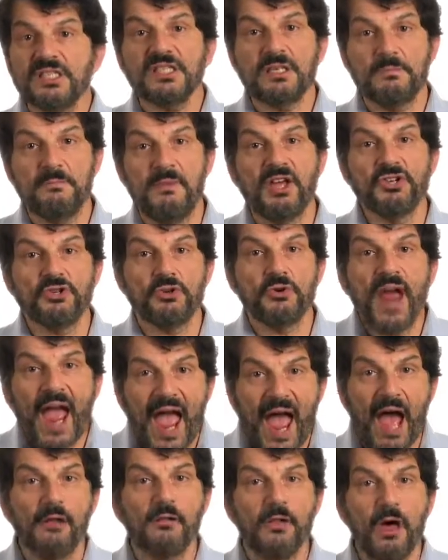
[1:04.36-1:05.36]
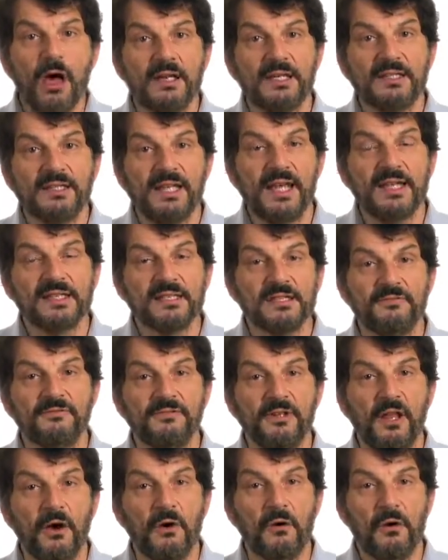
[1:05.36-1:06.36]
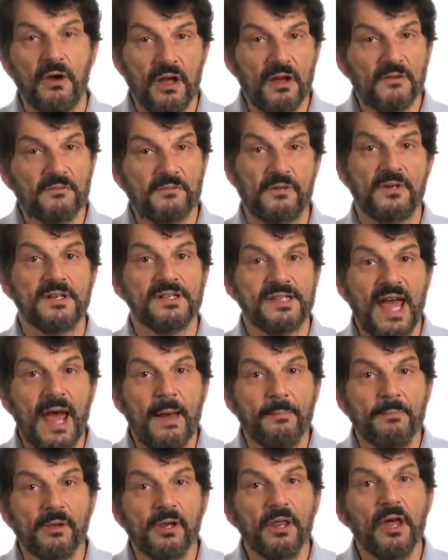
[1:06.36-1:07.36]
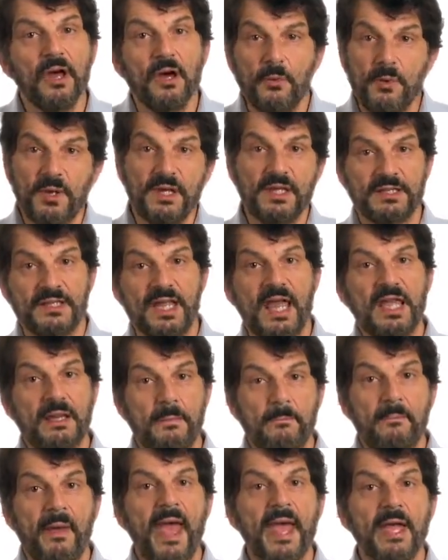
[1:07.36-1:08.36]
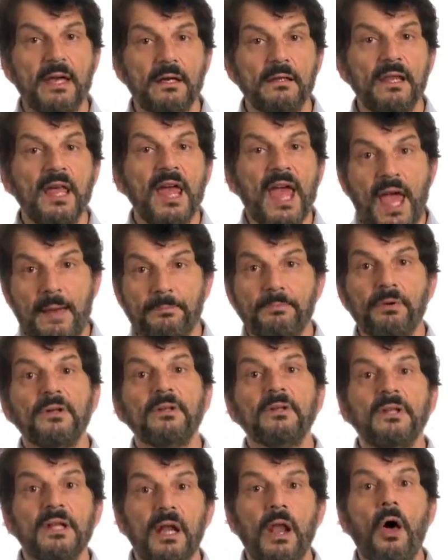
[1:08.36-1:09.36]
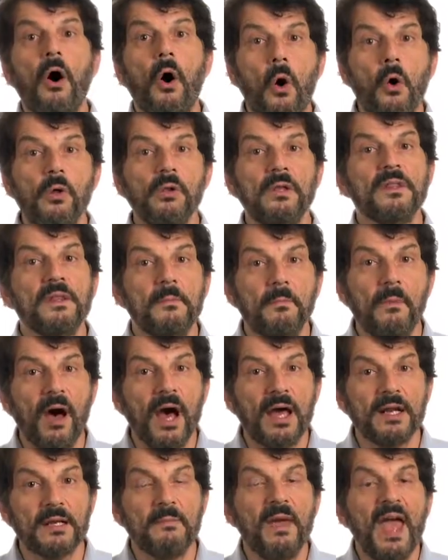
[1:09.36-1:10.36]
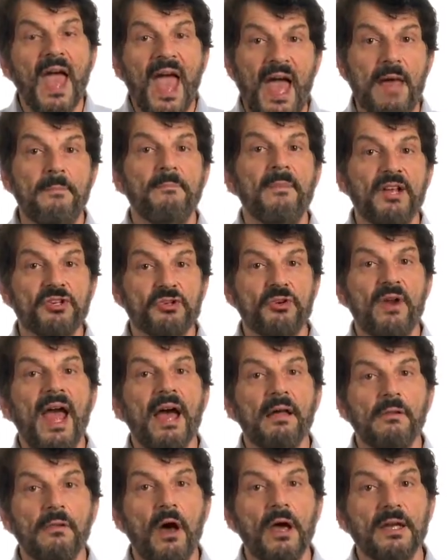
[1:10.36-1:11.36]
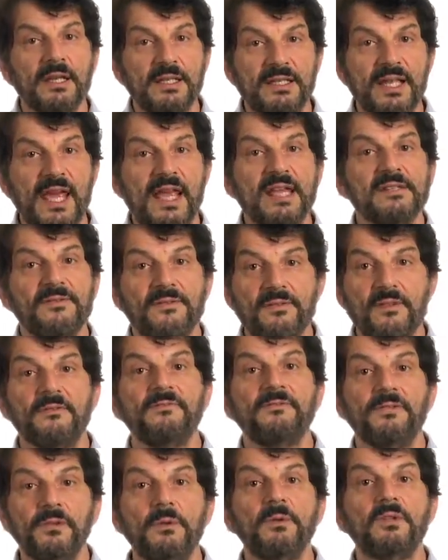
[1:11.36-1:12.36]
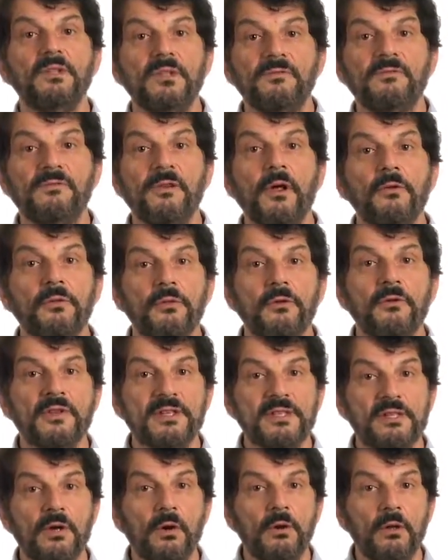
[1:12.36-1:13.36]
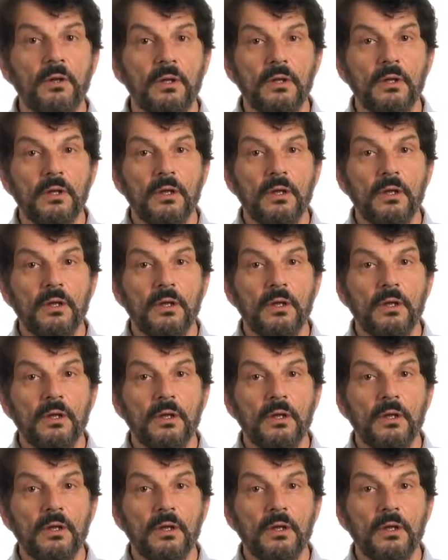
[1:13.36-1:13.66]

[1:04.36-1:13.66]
to measure how long it takes to flow. For example, we can take a pail and put a little hole in the bottom and measure how long it takes for the fluid to flow through this hole.